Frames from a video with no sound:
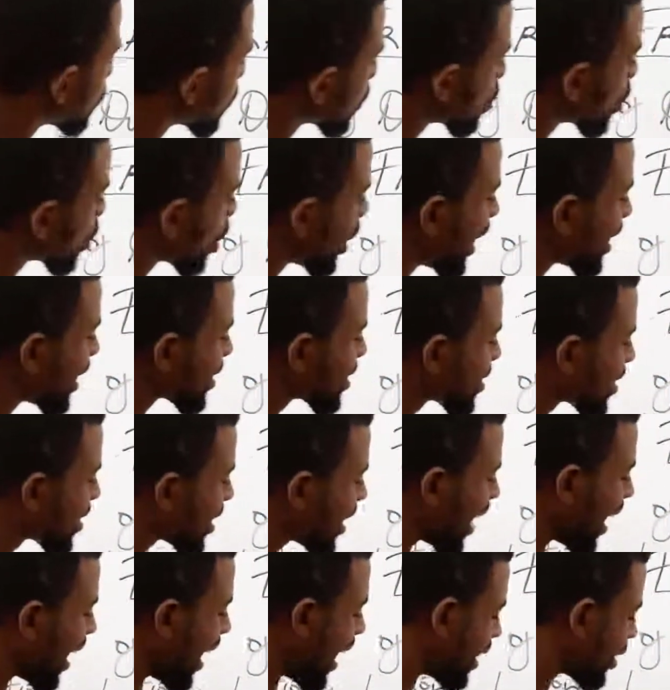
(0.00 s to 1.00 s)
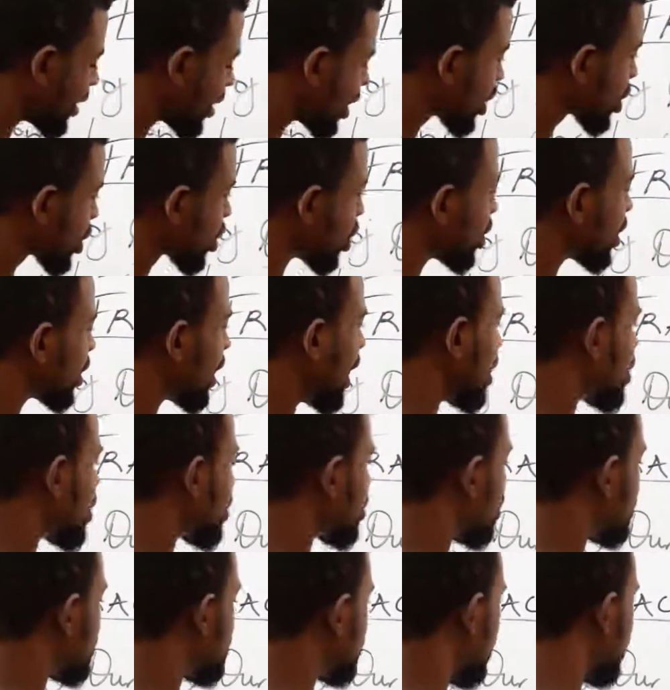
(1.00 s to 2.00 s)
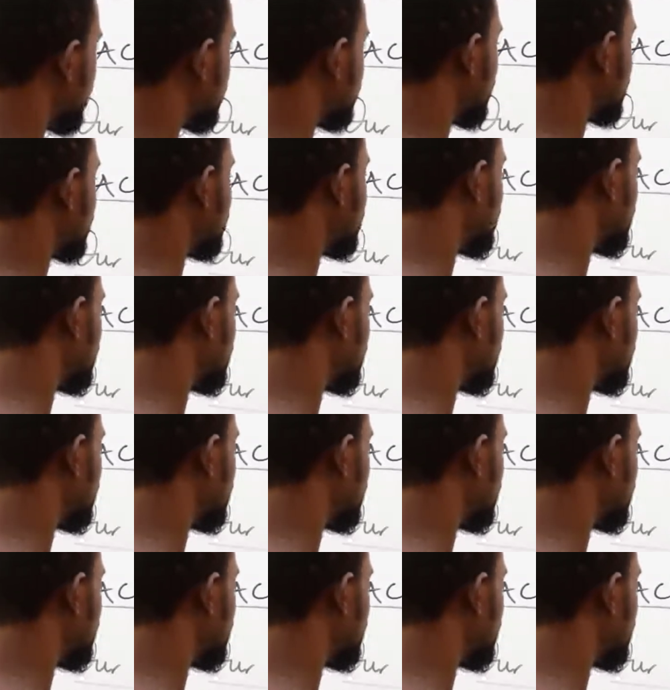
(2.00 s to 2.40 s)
So let's see addition and subtraction.